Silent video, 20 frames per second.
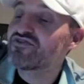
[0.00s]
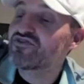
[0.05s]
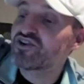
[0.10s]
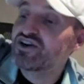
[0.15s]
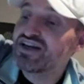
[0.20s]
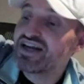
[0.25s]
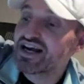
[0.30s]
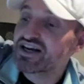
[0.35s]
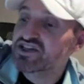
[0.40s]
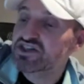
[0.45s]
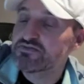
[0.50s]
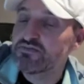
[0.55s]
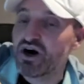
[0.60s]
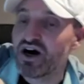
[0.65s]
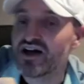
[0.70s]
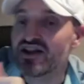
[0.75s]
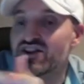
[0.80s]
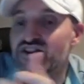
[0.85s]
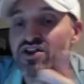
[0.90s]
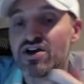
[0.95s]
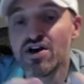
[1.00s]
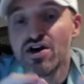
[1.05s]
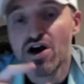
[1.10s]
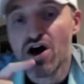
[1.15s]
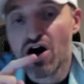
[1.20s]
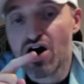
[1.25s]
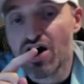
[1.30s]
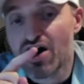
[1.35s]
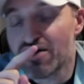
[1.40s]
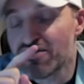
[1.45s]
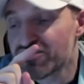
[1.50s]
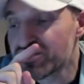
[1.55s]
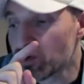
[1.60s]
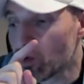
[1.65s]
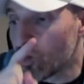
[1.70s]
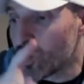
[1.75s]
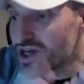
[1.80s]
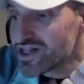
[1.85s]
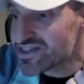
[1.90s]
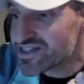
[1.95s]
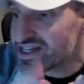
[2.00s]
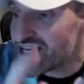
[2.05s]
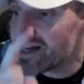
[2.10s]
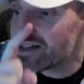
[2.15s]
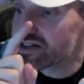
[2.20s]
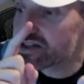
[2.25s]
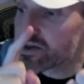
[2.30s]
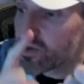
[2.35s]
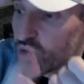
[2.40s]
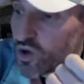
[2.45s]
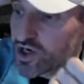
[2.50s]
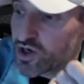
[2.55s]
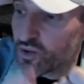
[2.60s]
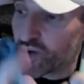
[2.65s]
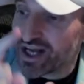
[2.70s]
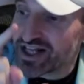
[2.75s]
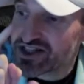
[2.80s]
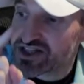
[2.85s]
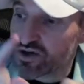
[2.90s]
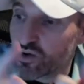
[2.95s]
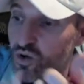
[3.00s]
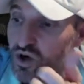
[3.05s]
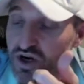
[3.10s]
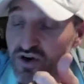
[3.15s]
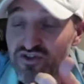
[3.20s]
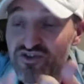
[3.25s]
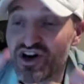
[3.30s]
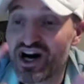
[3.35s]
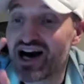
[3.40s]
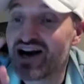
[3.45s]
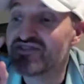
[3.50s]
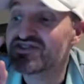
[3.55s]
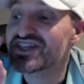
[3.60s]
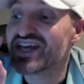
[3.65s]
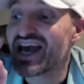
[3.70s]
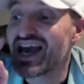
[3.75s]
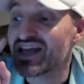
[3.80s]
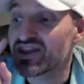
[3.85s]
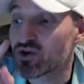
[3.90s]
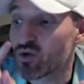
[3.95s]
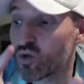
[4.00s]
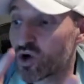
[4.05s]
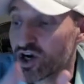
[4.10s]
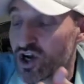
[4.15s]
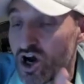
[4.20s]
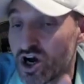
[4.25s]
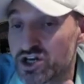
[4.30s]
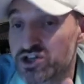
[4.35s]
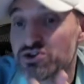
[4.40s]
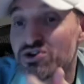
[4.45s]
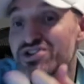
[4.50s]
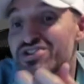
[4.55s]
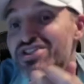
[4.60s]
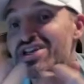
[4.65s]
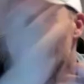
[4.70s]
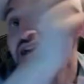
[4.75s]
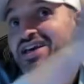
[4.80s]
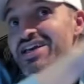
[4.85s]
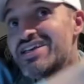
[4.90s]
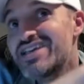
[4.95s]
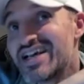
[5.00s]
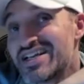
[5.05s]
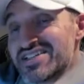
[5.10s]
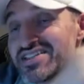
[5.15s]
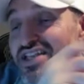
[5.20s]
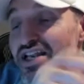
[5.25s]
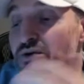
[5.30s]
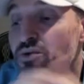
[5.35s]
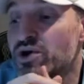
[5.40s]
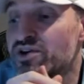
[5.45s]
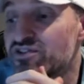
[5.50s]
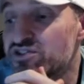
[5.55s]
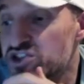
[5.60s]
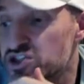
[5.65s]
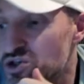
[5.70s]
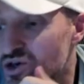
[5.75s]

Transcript: and for next month of the 110s, the 108s, the 105s, and the 100s. Yesterday, we even